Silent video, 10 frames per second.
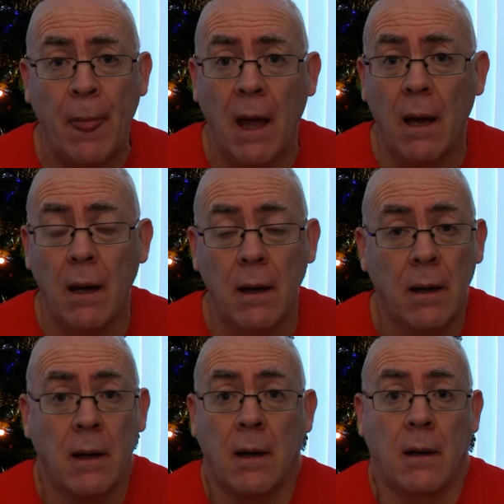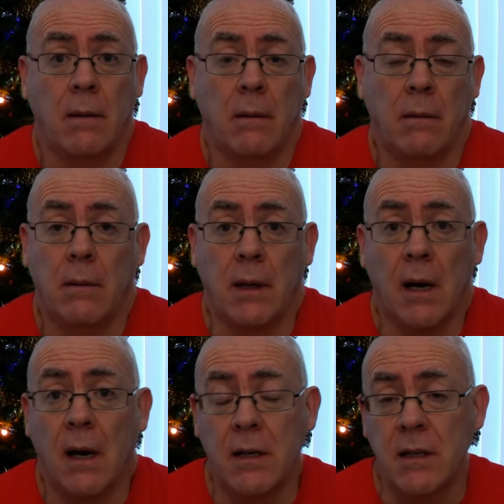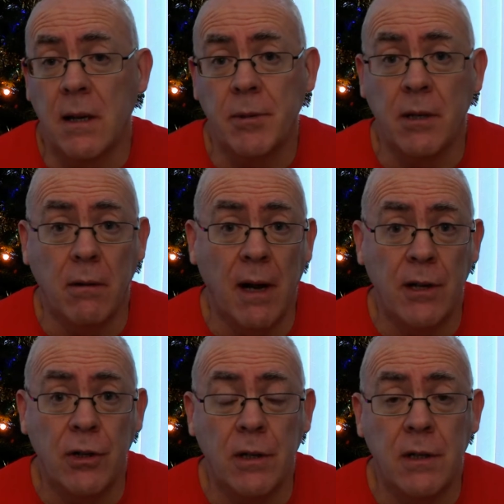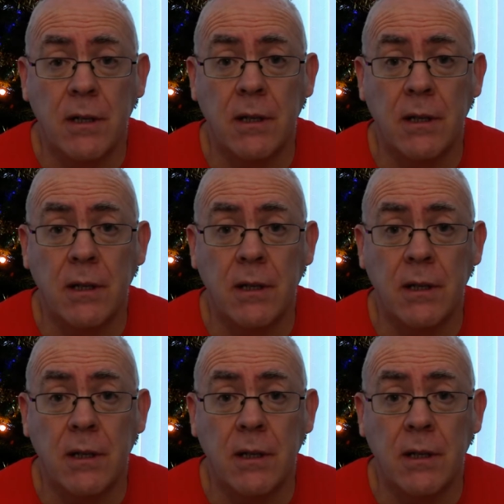The guy's an absolute legend.